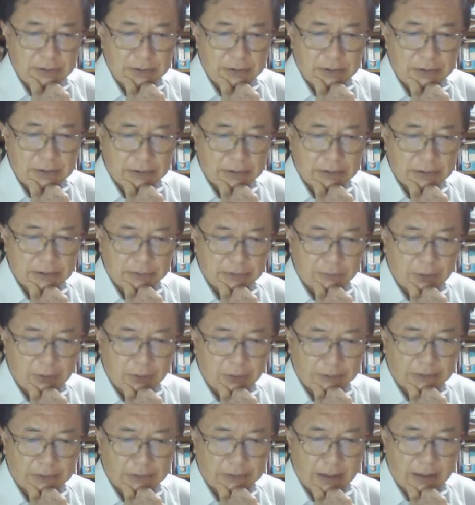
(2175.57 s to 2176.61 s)
It
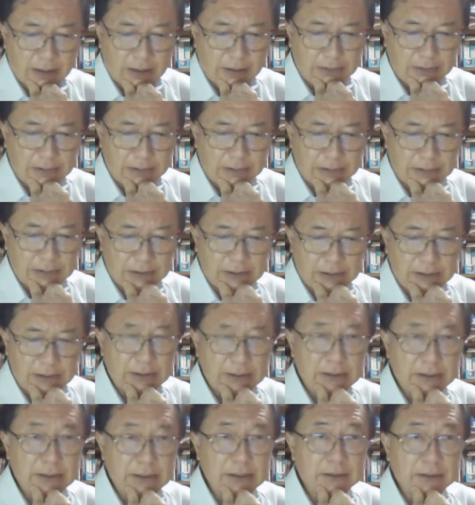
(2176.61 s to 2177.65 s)
went down in the
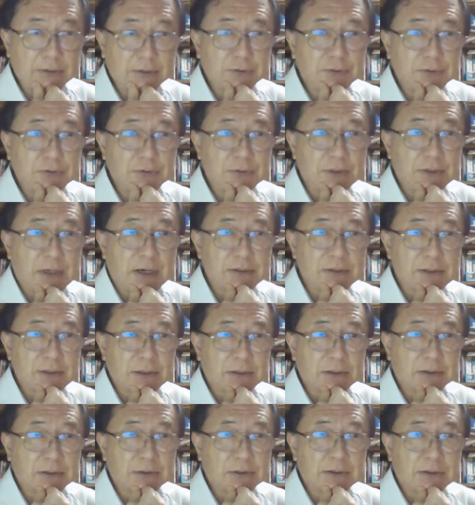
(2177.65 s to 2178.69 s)
year
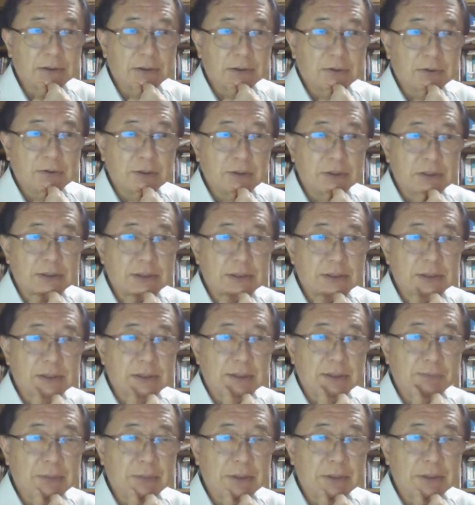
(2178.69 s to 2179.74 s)
2000, which is in
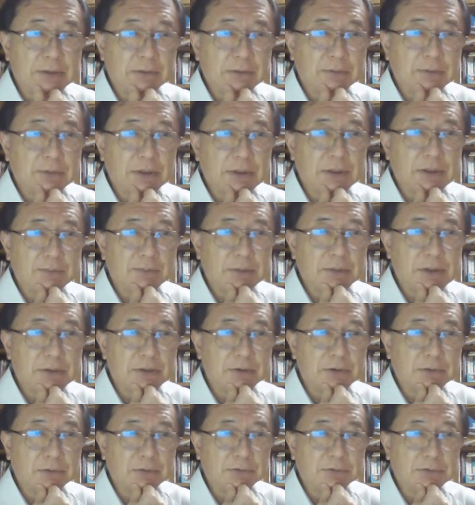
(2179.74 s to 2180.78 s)
the
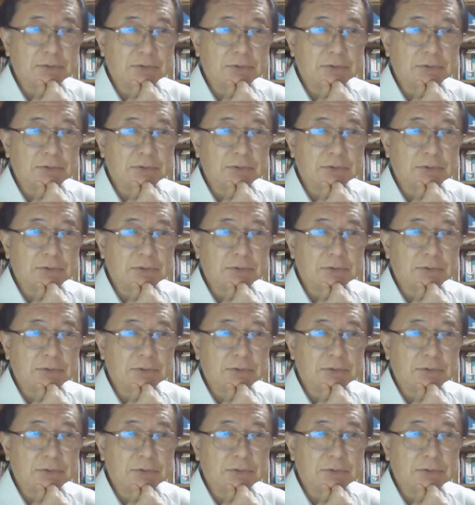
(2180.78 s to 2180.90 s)
middle,